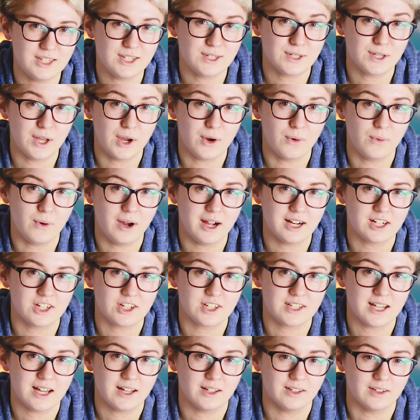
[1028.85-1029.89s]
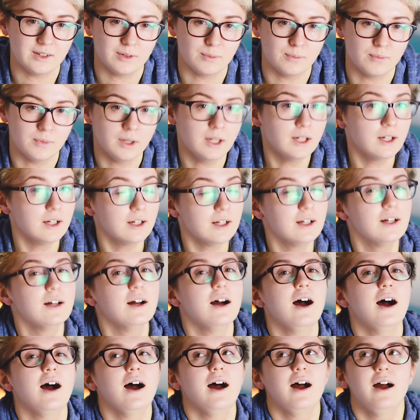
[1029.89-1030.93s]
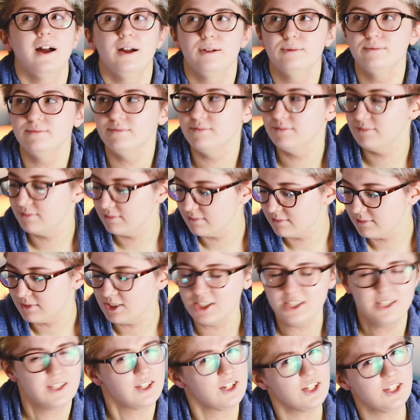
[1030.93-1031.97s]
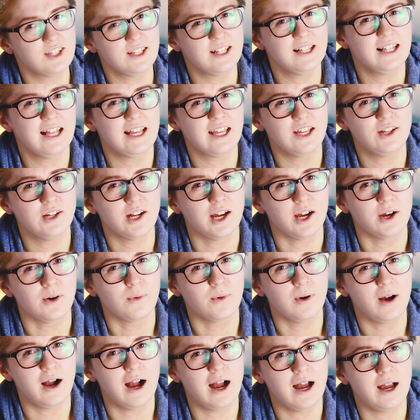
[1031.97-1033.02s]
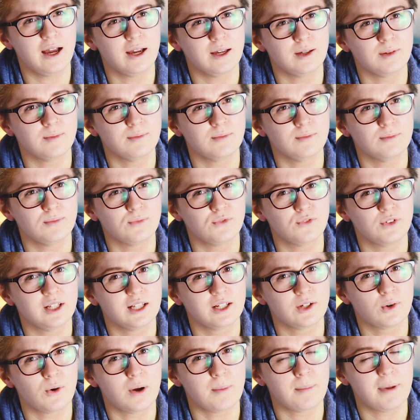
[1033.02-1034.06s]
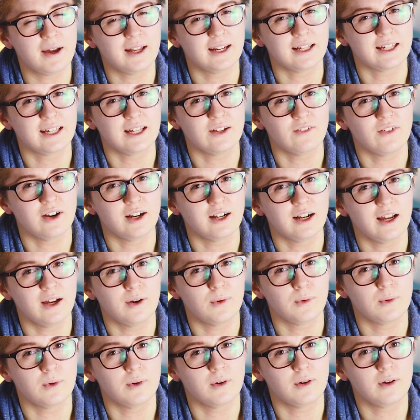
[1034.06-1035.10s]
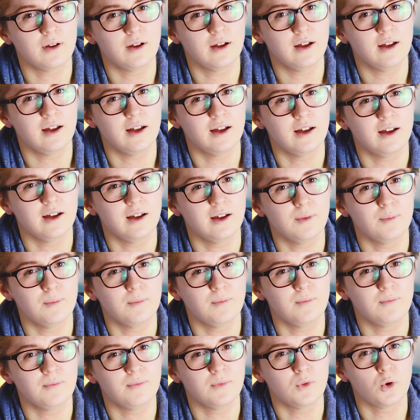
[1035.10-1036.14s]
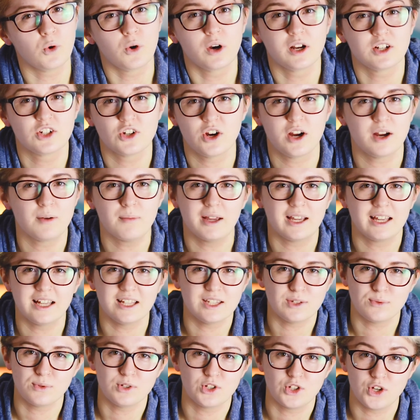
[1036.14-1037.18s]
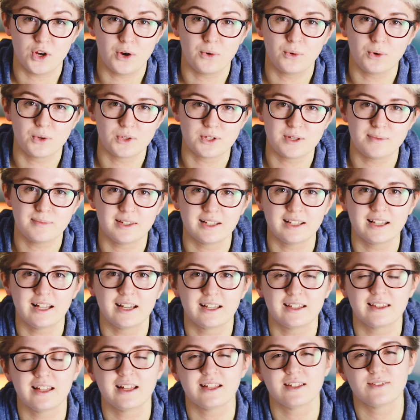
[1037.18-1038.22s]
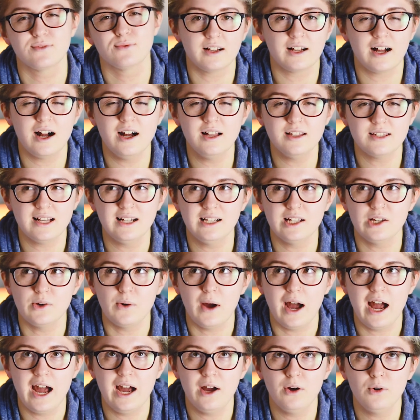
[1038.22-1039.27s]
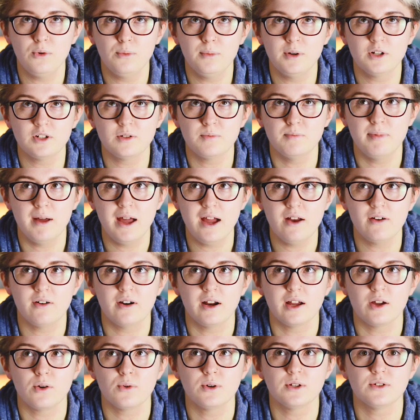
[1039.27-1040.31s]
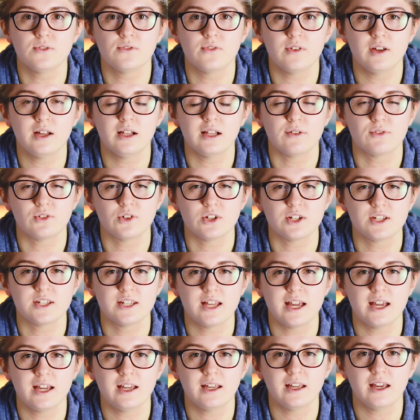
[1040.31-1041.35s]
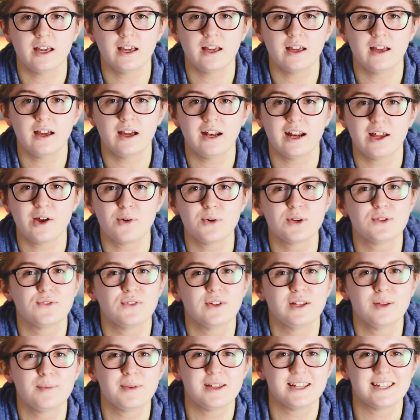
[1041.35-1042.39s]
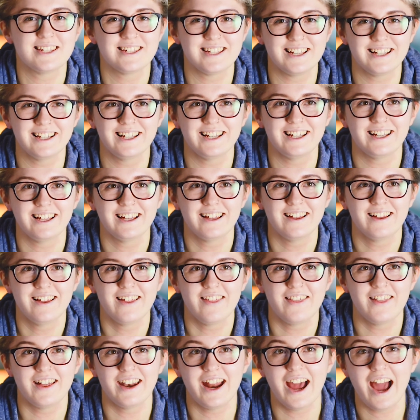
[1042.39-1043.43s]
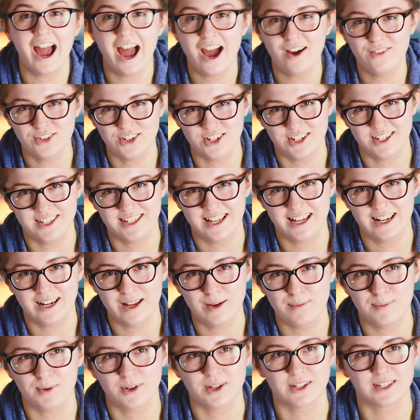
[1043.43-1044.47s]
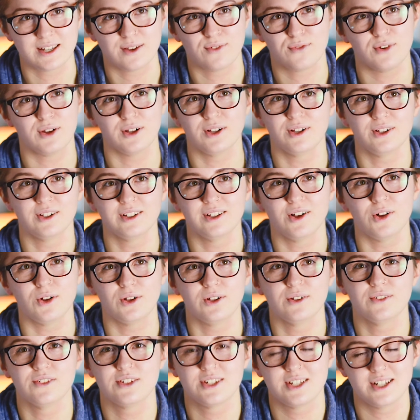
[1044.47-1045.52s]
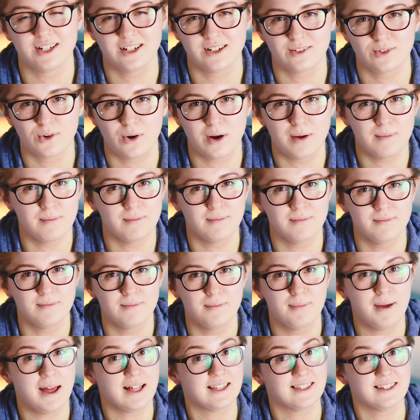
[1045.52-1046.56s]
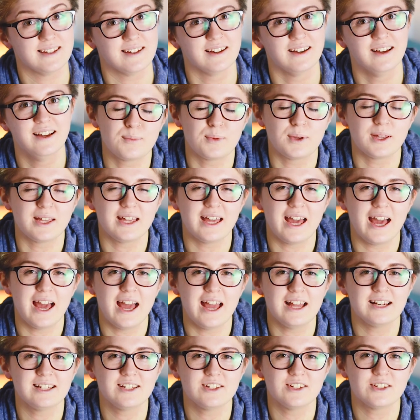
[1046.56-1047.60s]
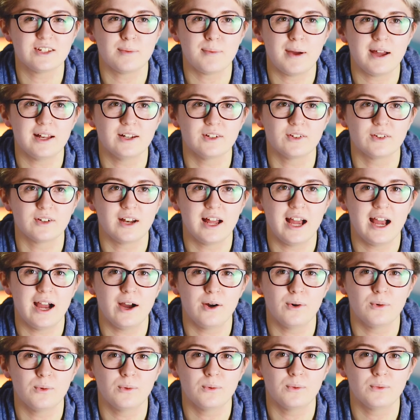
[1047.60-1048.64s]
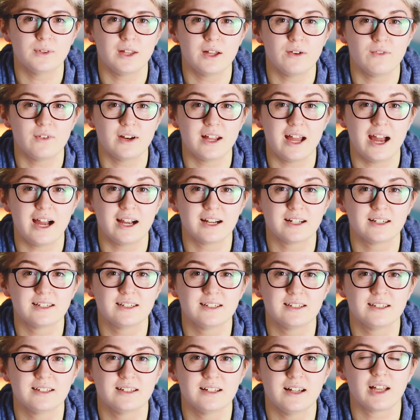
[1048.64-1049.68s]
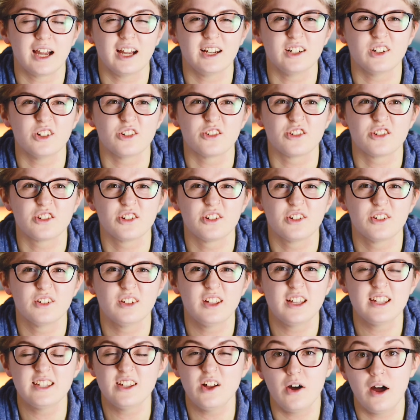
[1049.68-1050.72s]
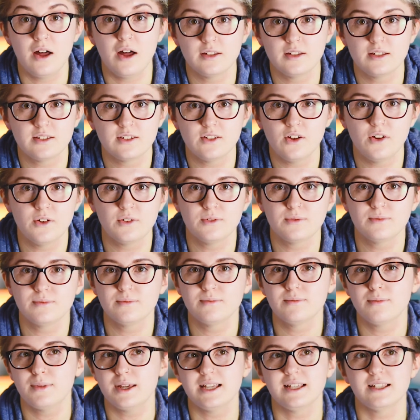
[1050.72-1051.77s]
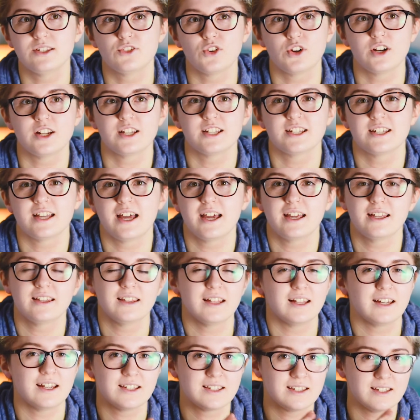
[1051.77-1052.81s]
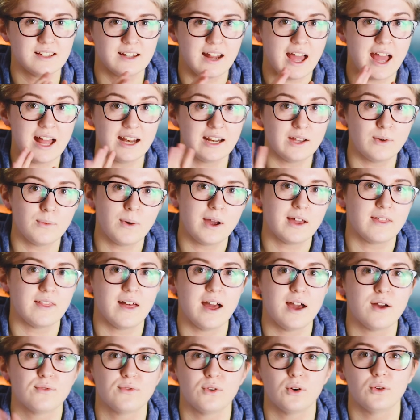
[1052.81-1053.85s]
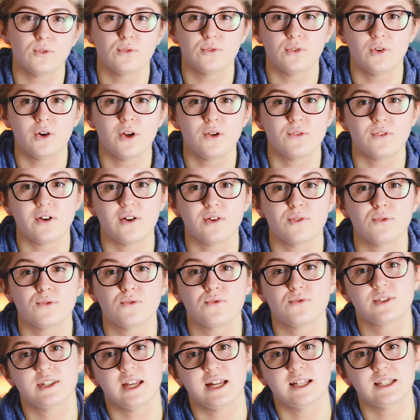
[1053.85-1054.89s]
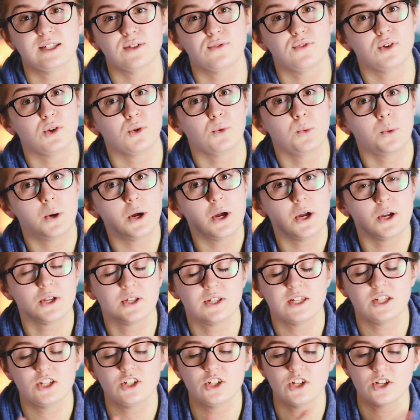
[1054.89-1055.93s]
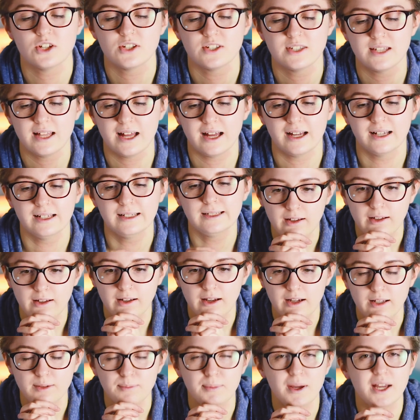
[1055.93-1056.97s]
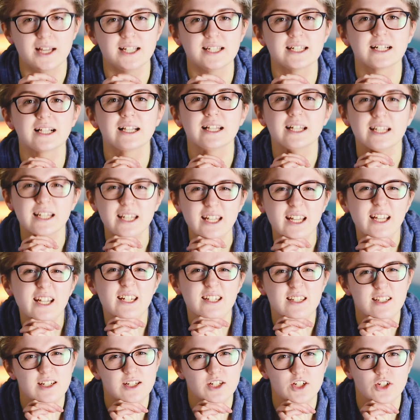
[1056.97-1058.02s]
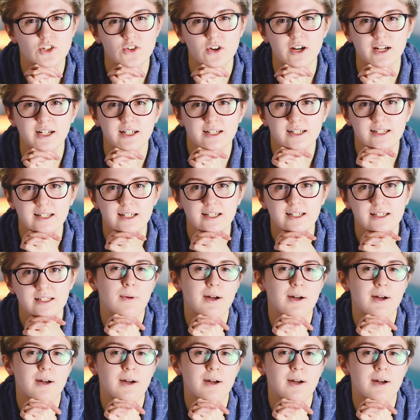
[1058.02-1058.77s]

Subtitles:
So I just tell them, just to let you know, I'm feeling quite panicky right now. Or I try and make it into a joke or something like that. I can't tell you how much better I always feel after saying it. And I always feel a bit silly that I have just said it because I feel all of a sudden quite better. But yeah, it does depend on how they react, kind of. It's not me trying to say that it's in any way their fault for if I tend to feel worse. It's just that I basically need distracting.